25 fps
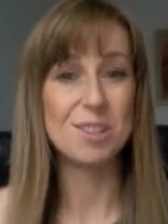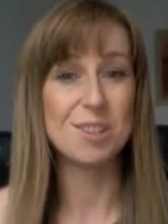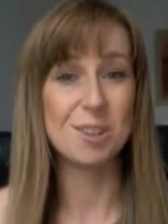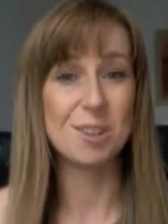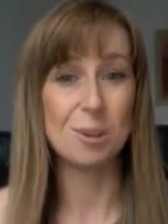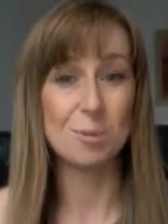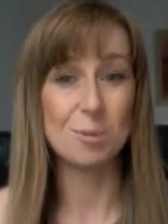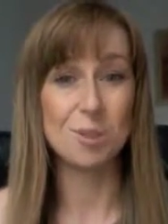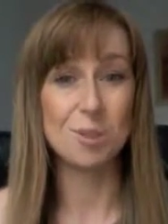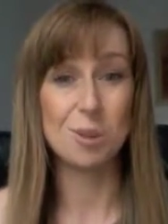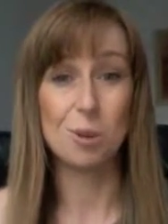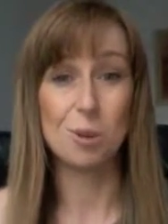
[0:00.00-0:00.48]

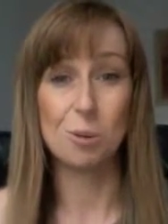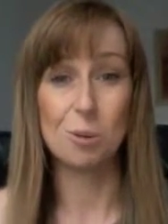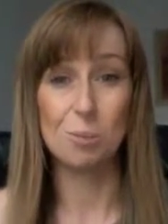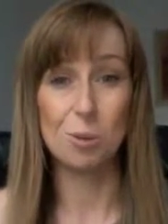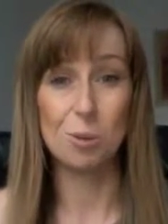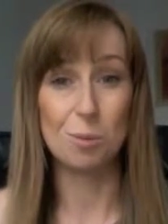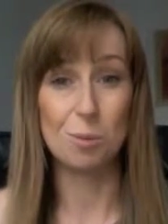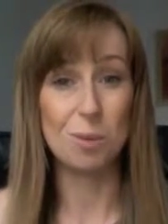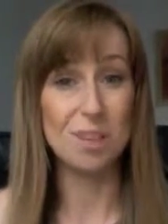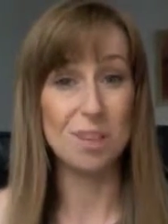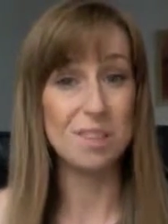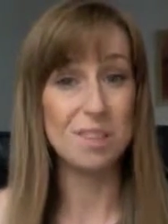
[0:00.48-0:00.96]
Gupta
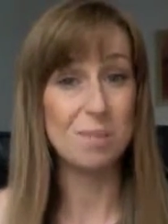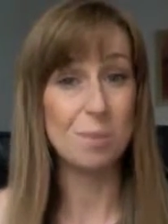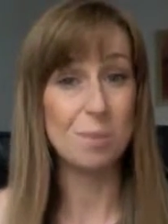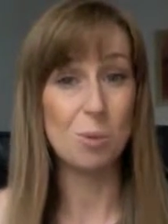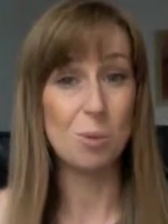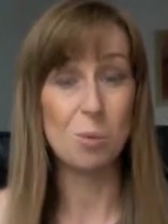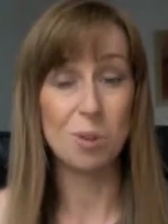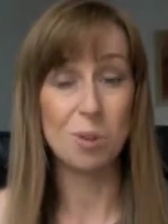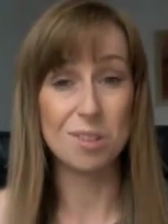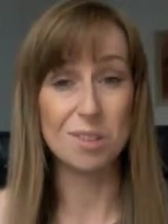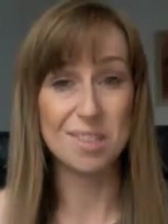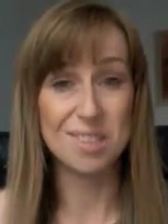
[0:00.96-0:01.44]
complimented me
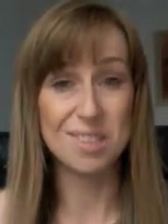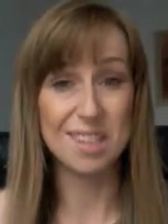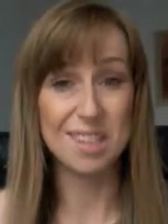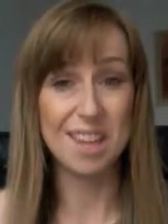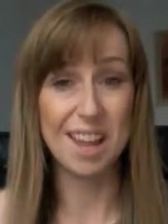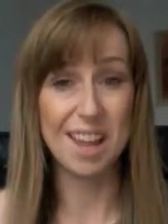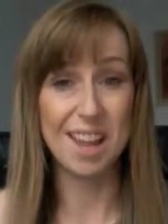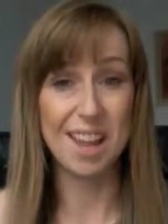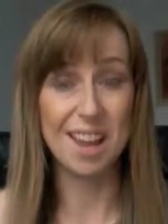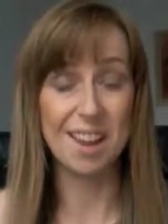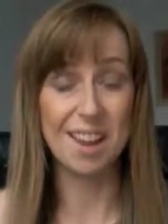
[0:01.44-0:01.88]
once again,